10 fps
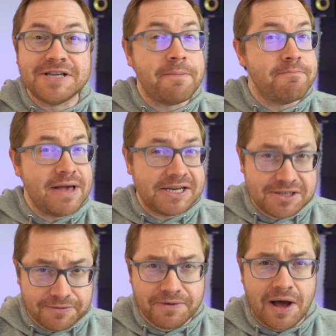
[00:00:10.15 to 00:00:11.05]

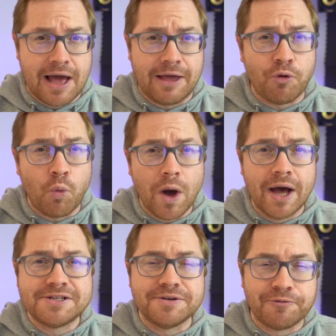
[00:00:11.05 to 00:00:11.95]
demystify the
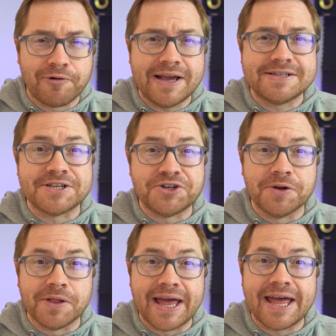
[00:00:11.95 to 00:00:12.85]
words and phrases
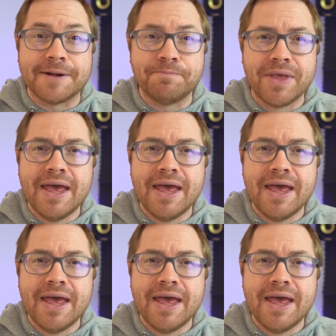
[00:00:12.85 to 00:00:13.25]
you'll hear.